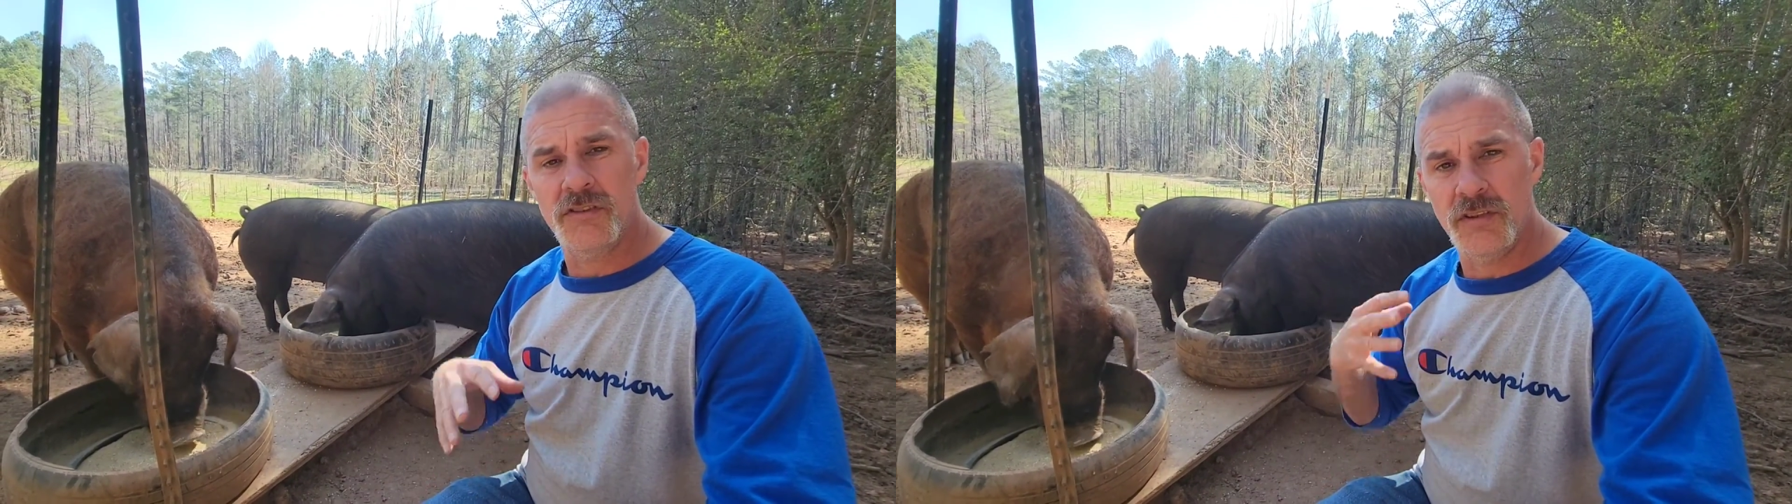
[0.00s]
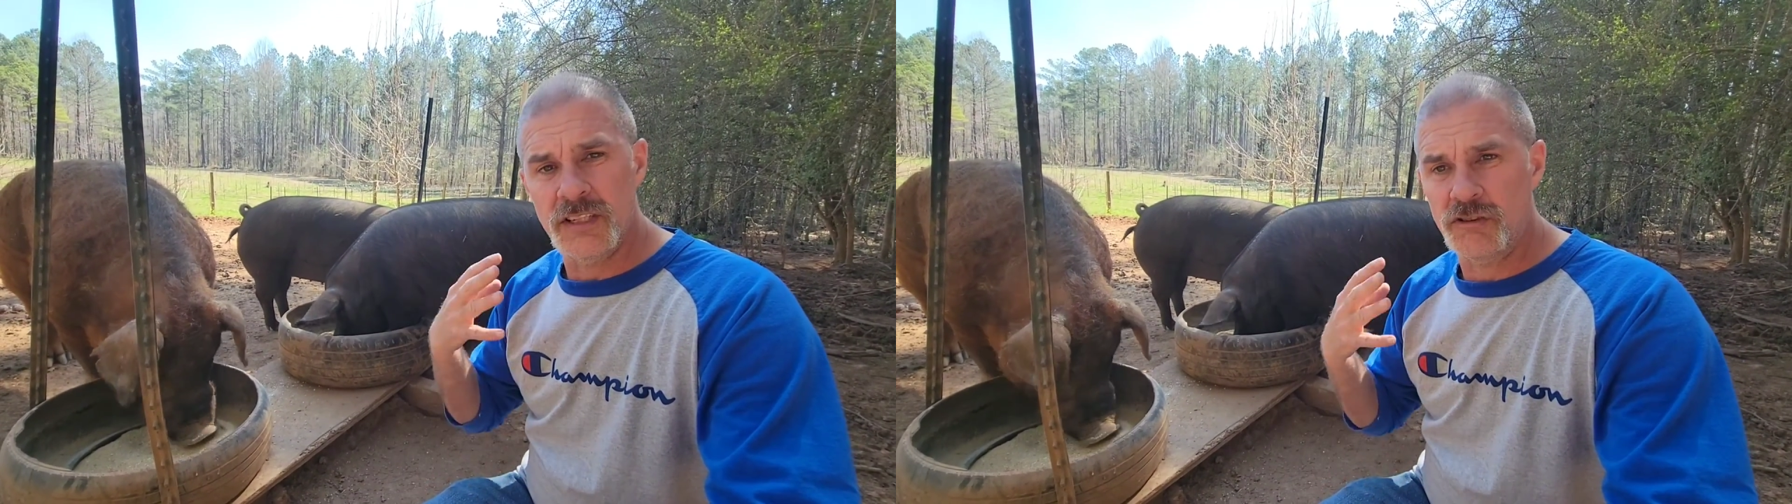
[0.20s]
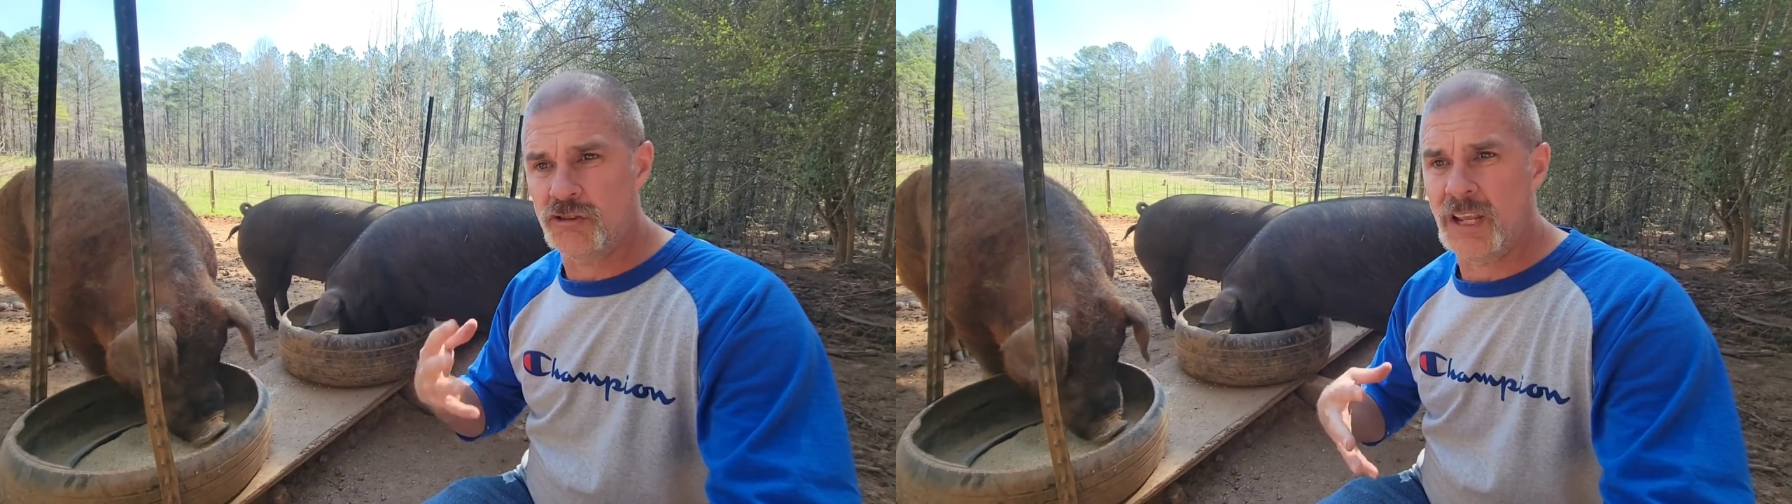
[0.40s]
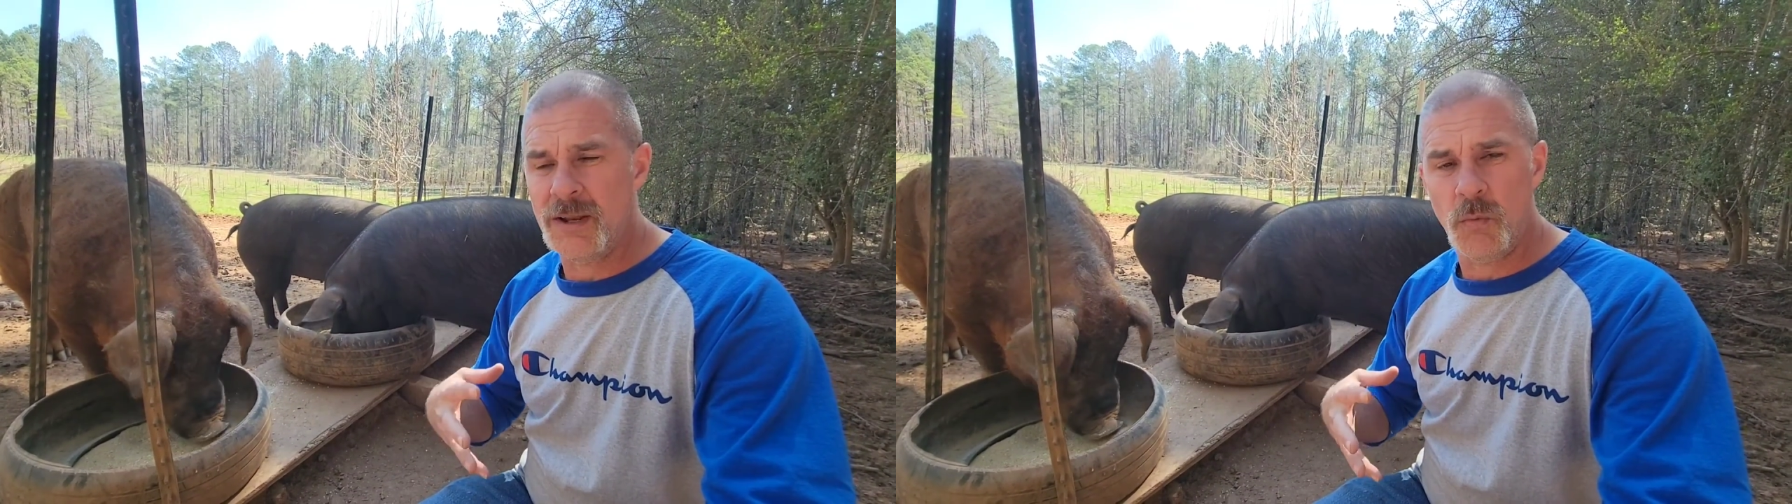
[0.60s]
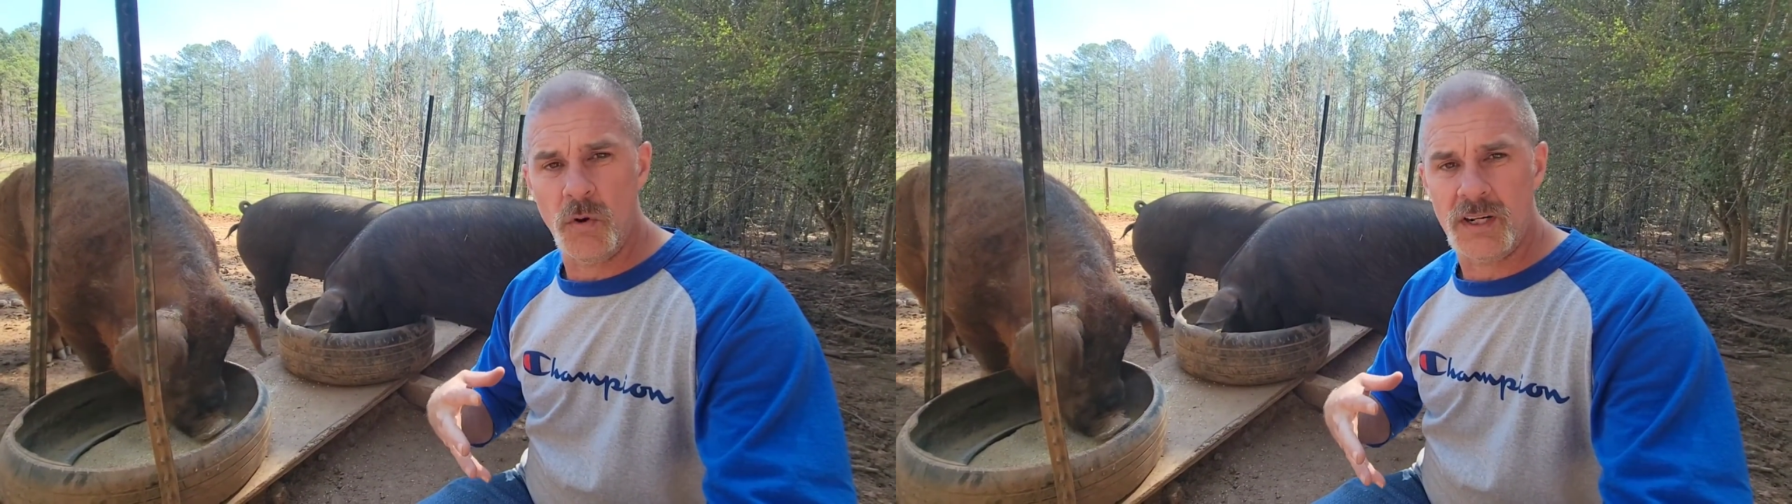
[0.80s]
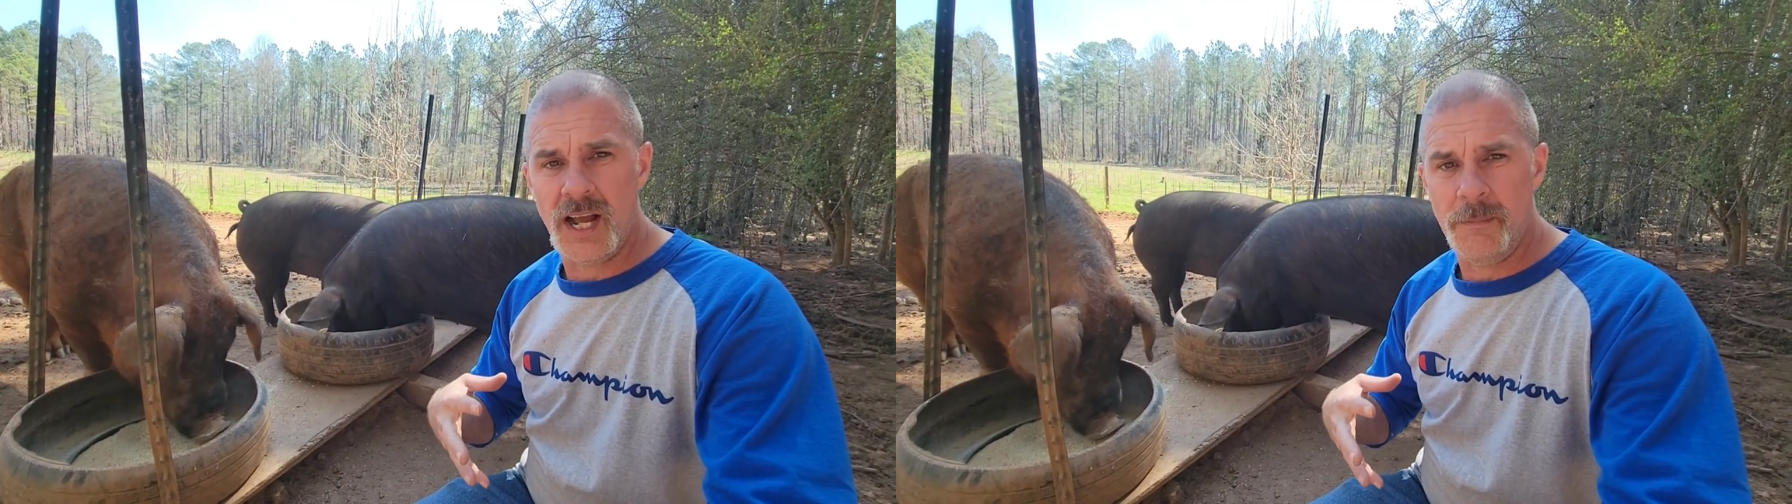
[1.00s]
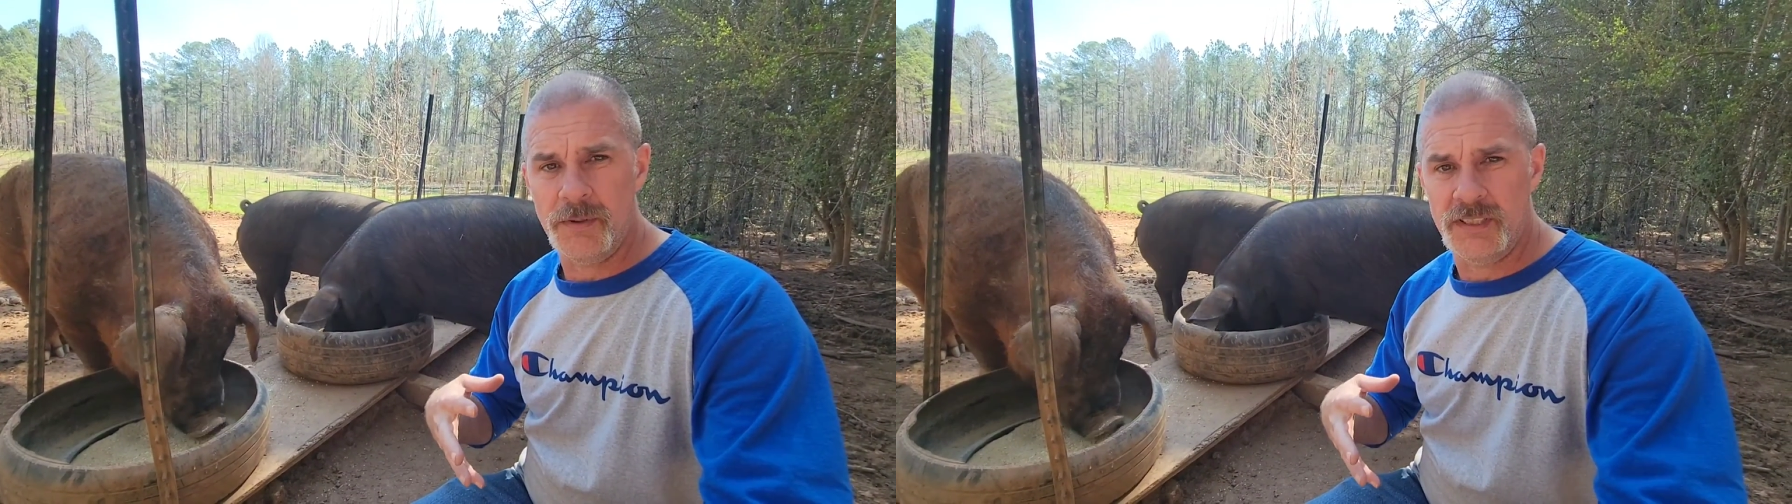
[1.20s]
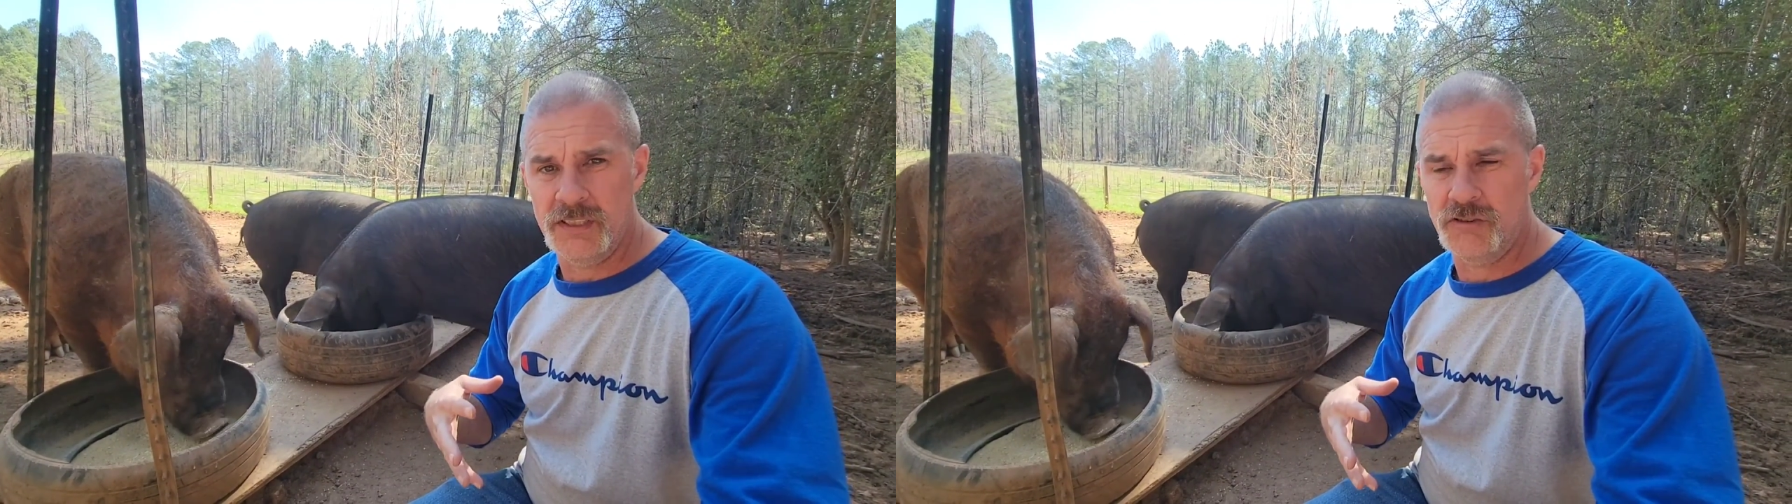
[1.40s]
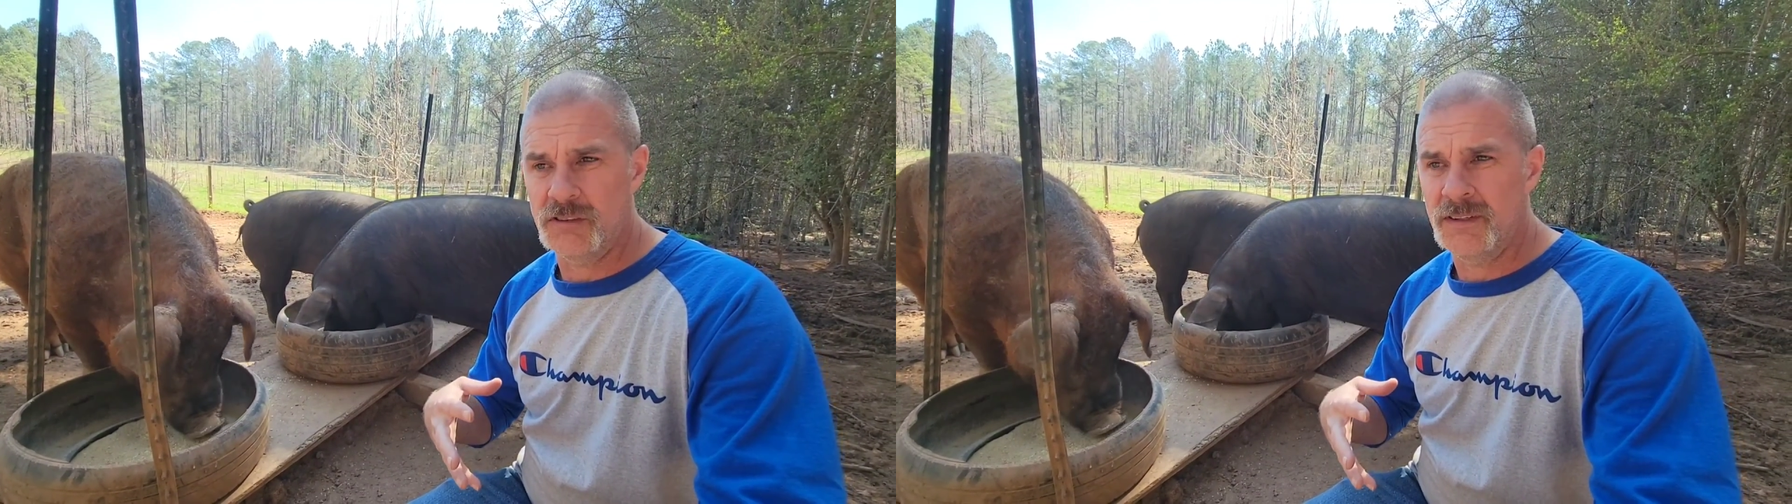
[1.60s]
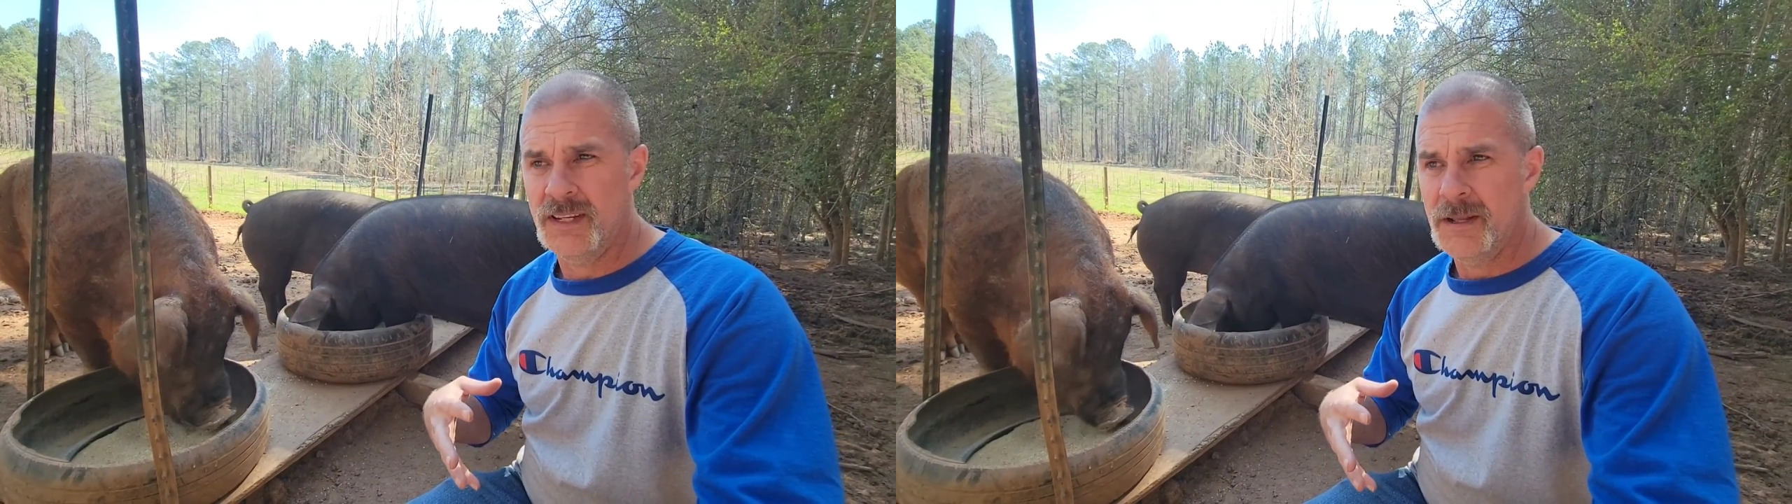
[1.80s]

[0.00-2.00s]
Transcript: to this shed war competition.